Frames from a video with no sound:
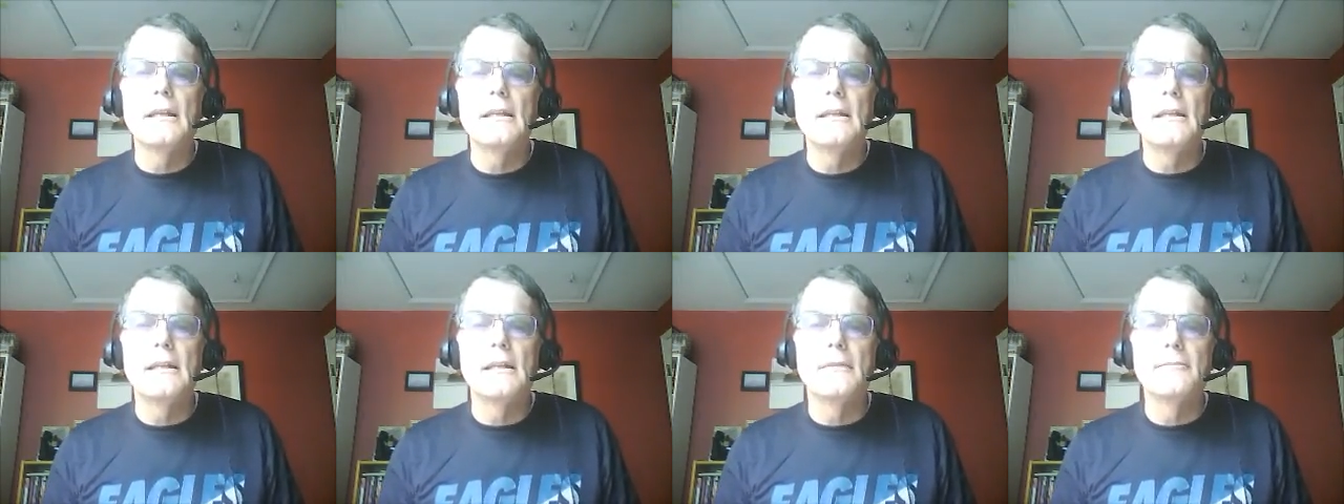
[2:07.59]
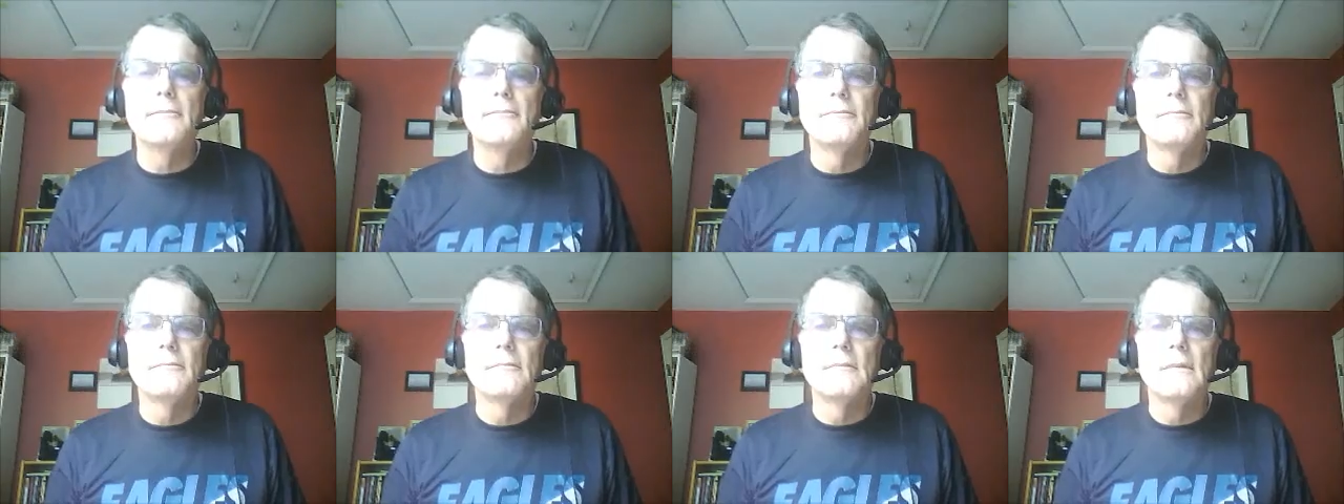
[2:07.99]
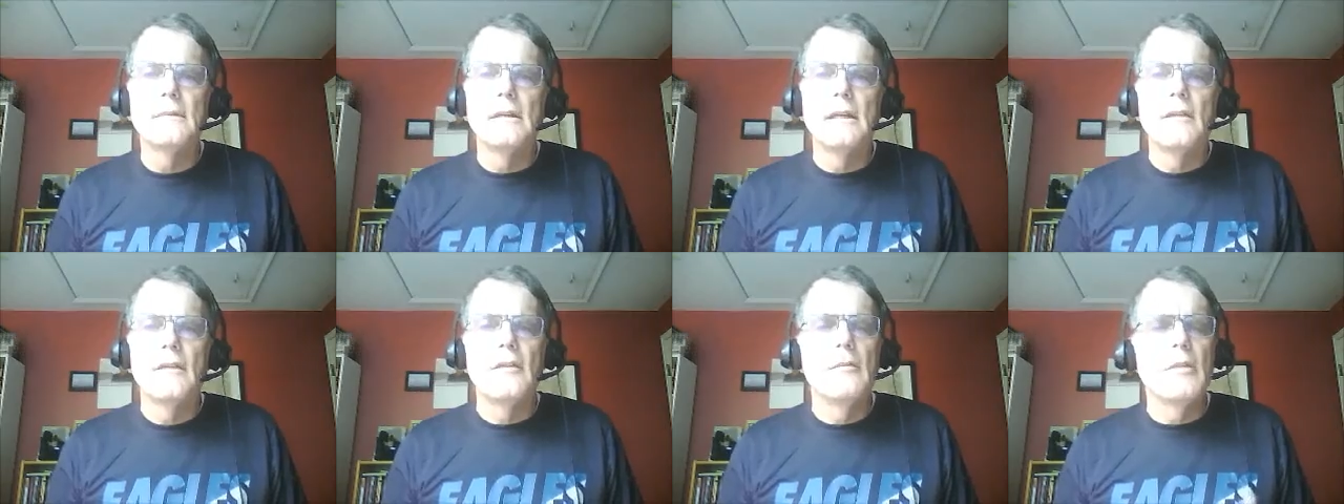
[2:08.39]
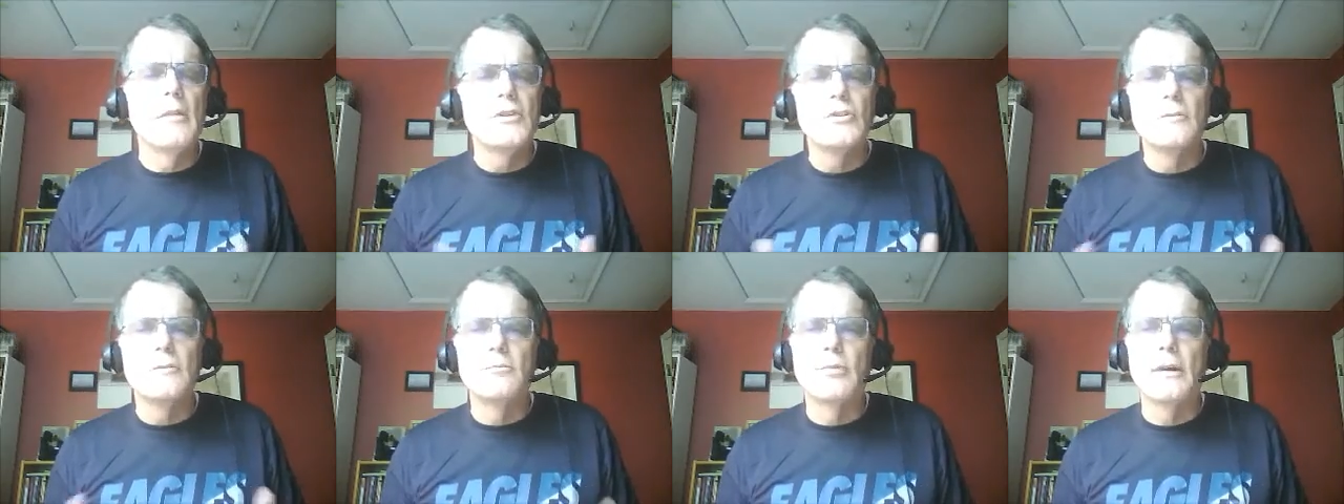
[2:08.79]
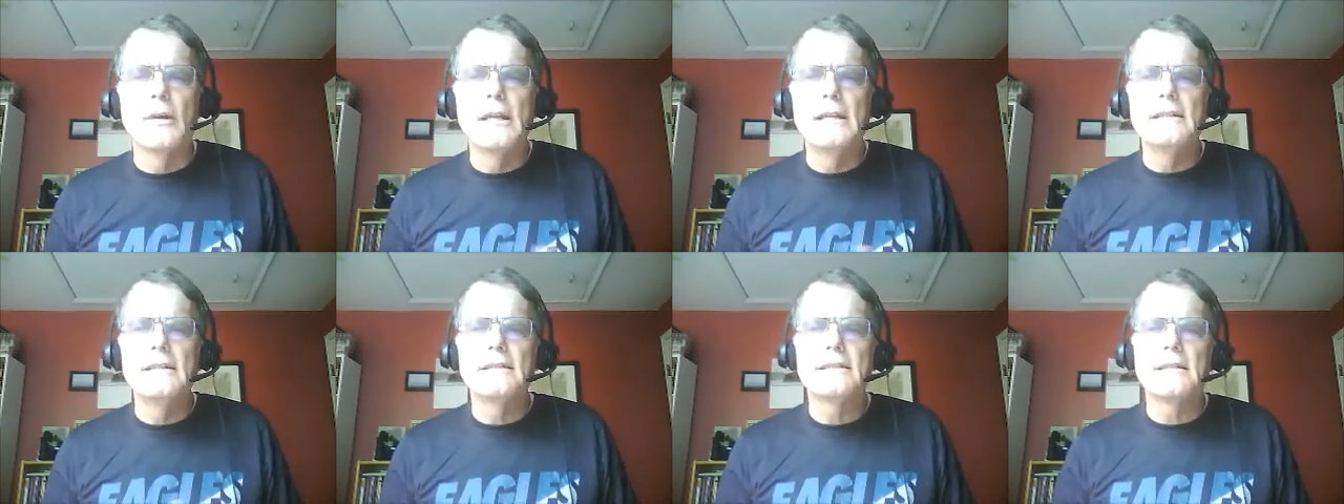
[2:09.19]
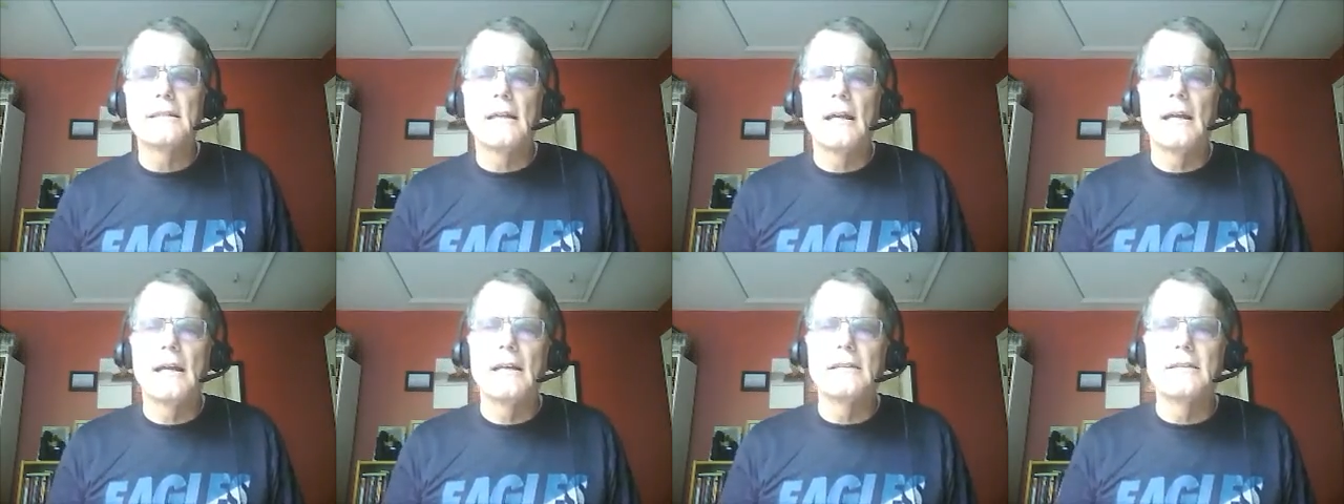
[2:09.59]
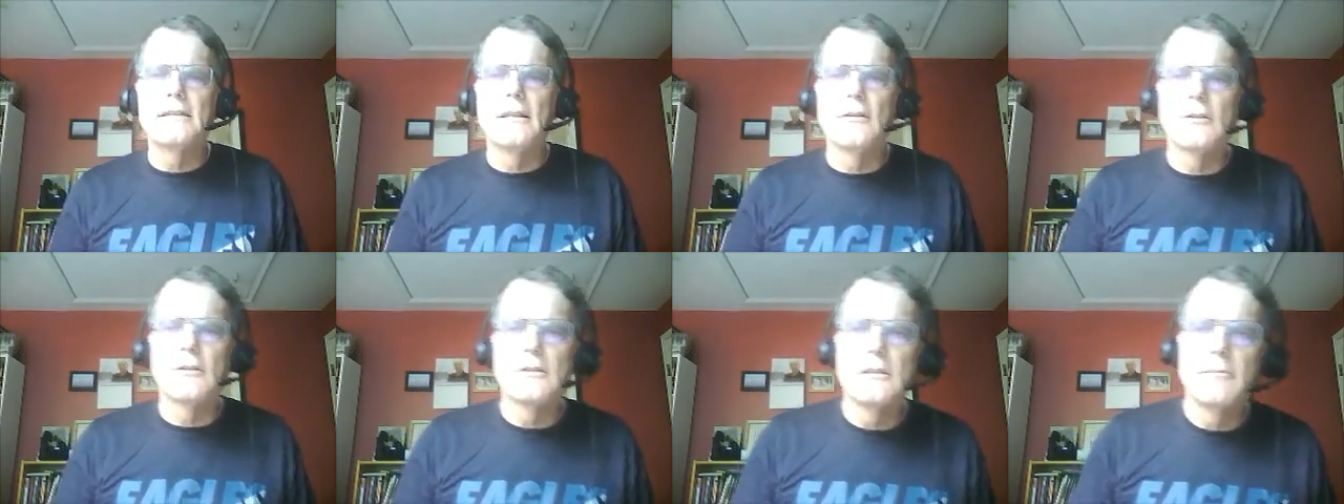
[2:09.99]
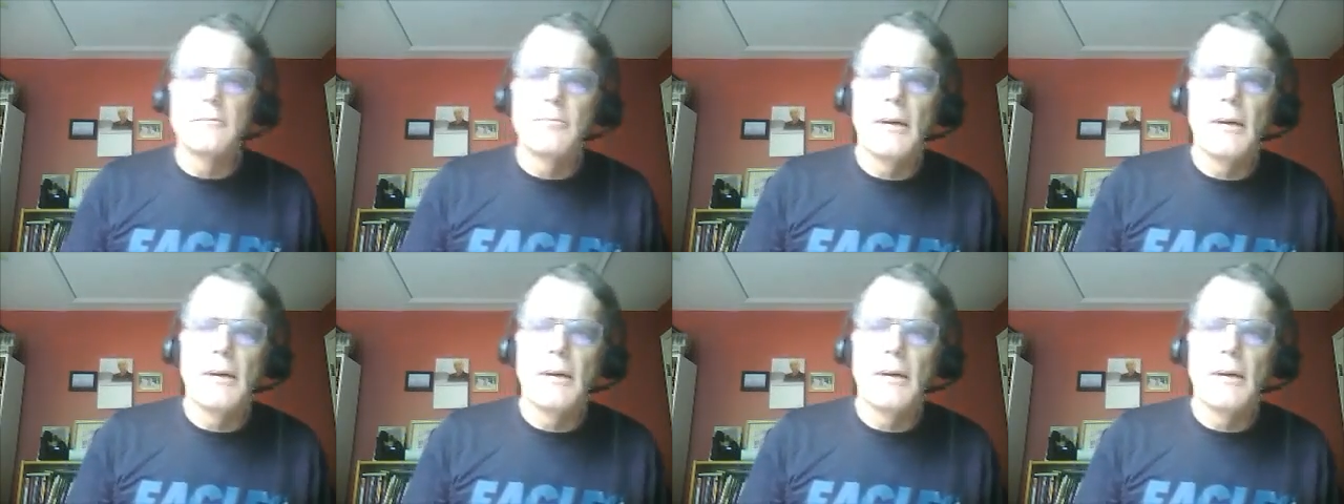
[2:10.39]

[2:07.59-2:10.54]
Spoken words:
Indian. They measured brain size, they looked at